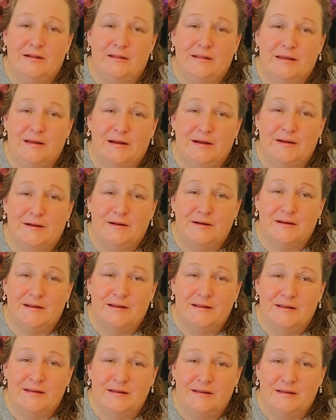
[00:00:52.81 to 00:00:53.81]
their
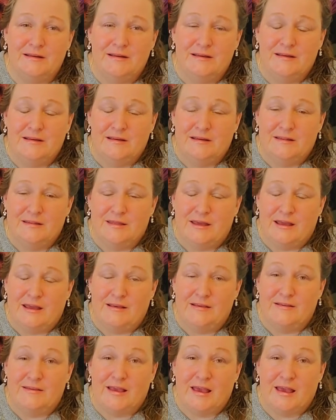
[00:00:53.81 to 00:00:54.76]
things.